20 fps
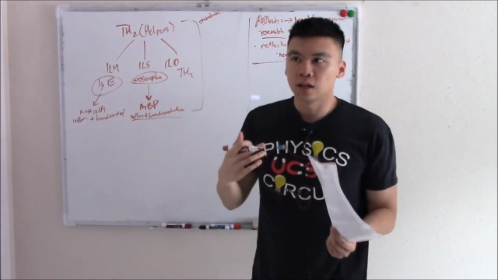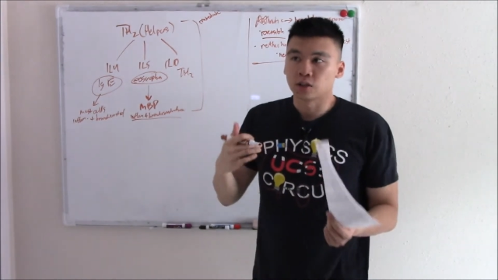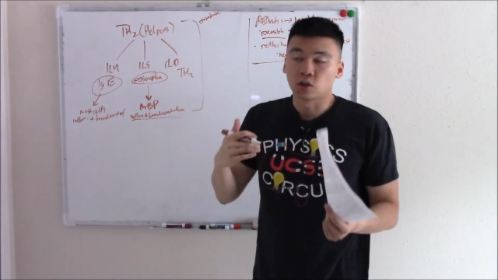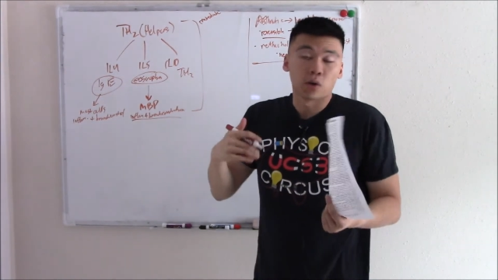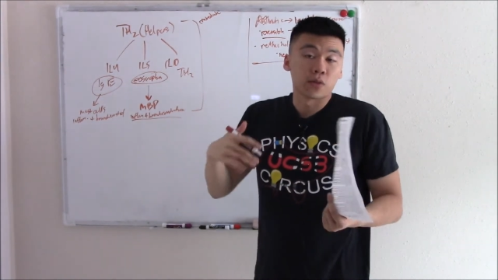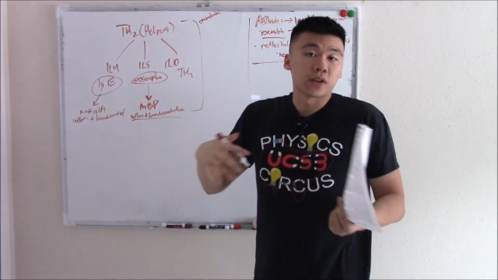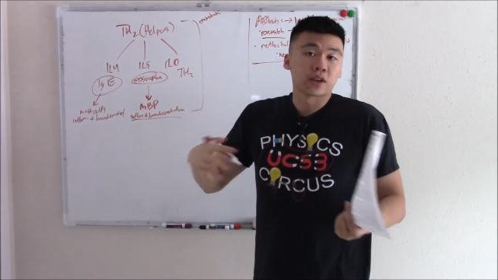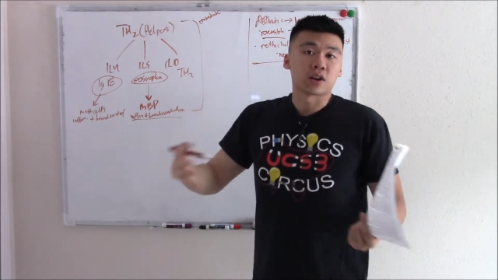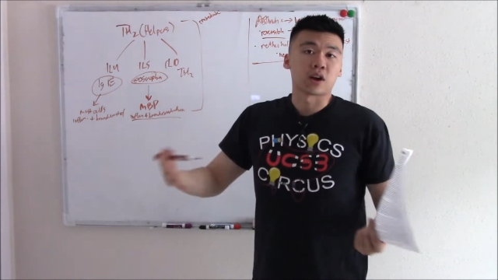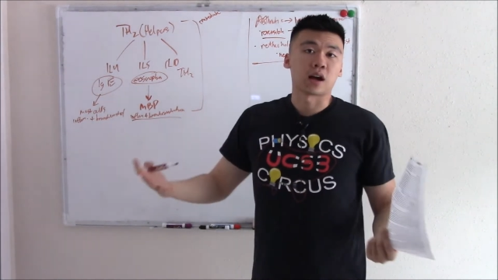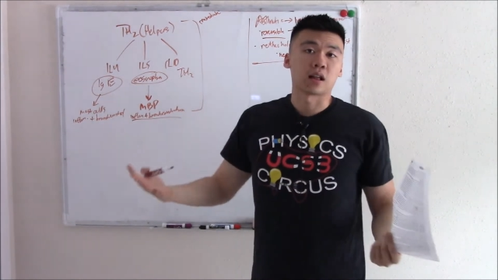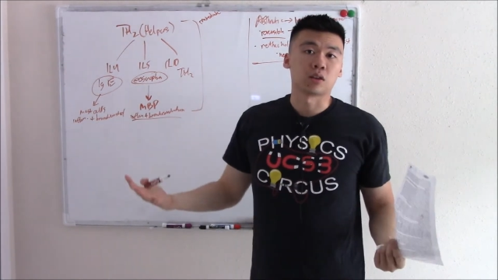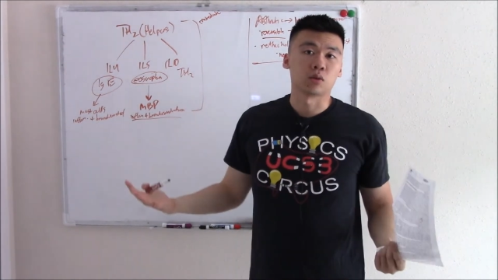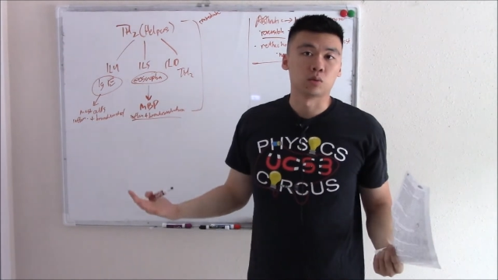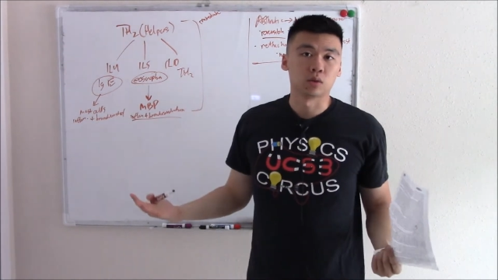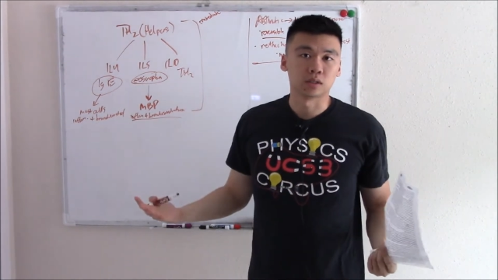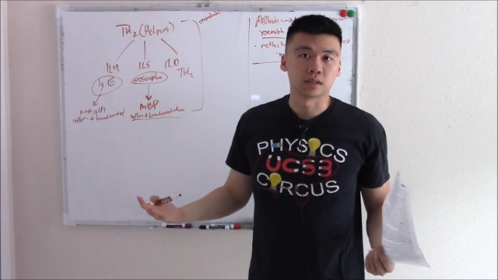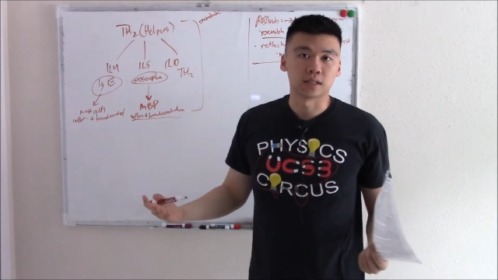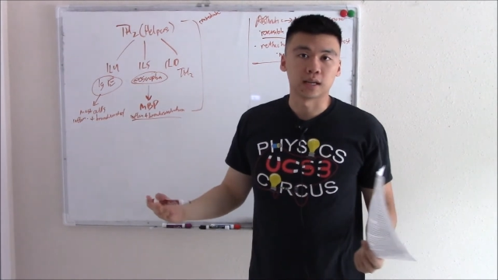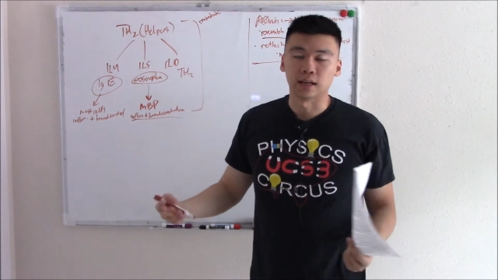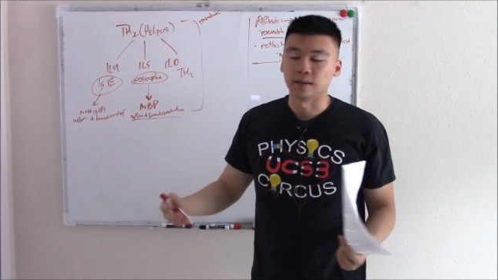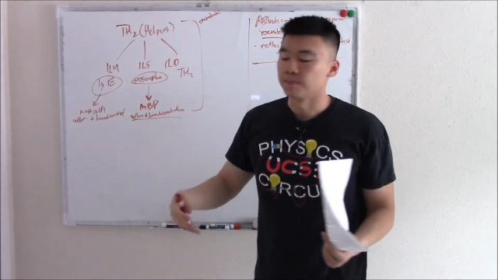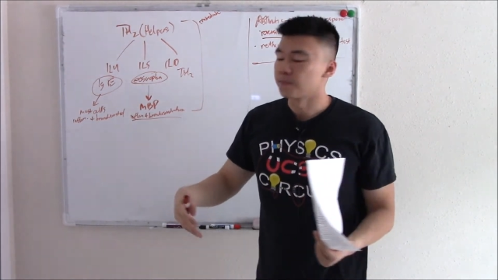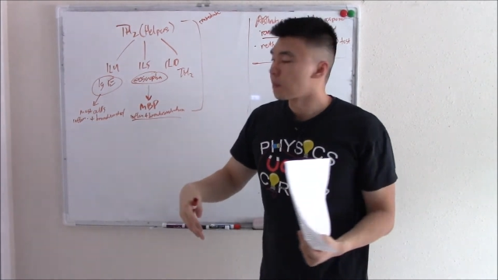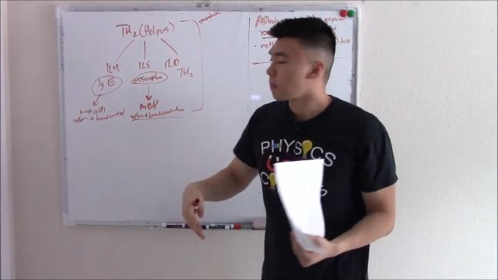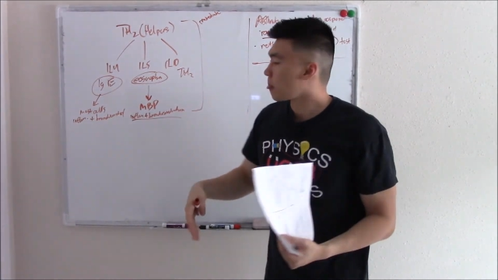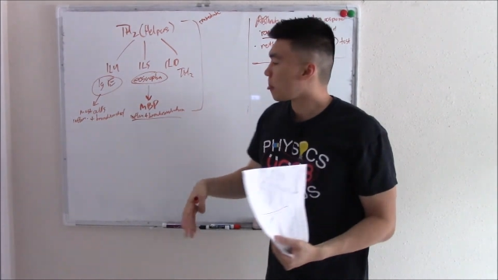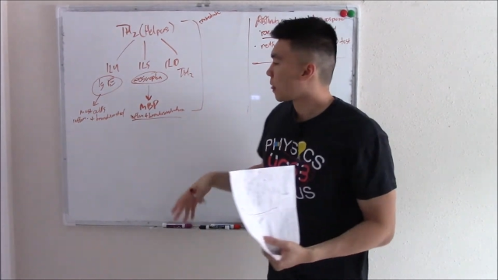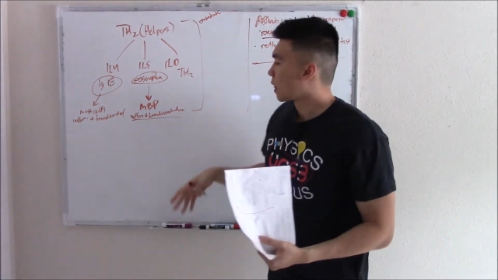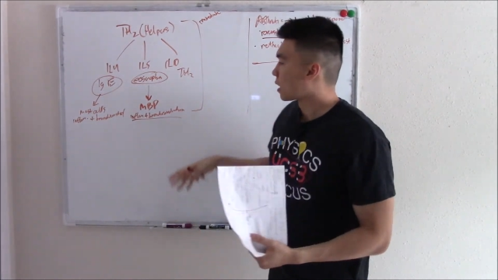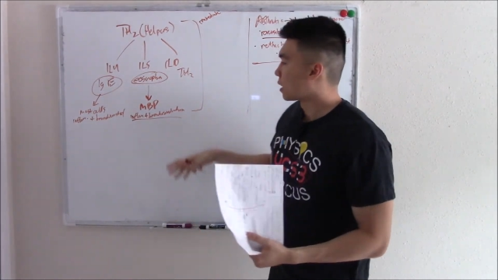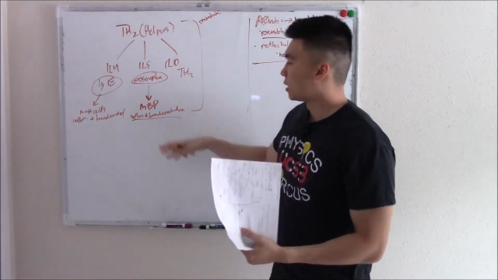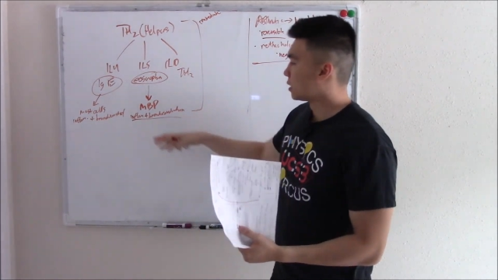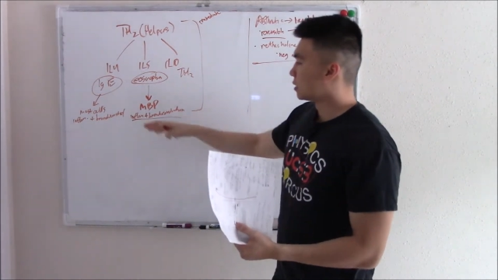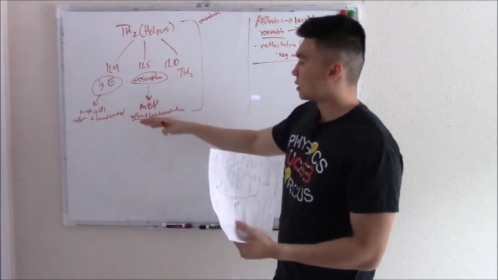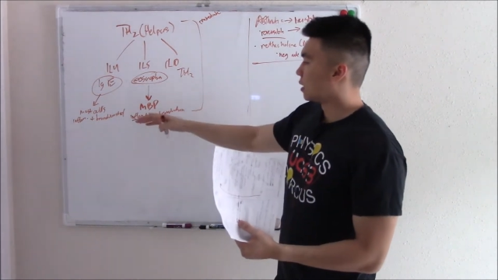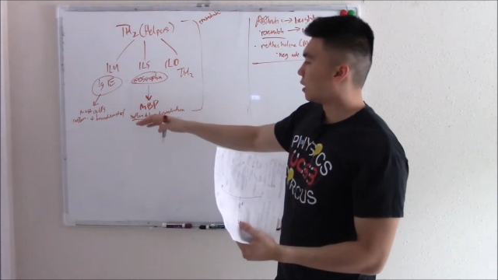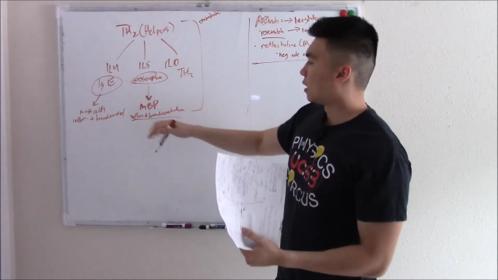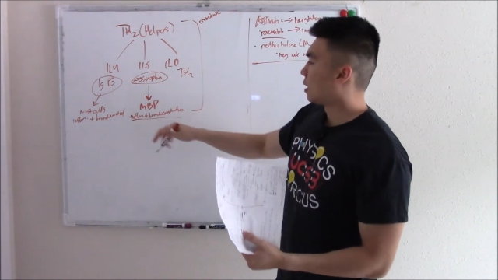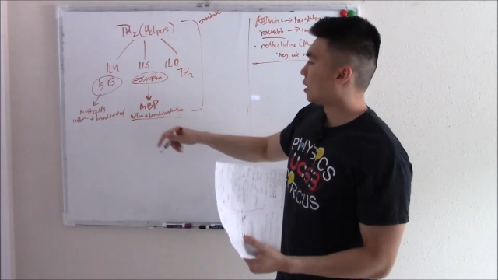don't think you're out of the woods yet, because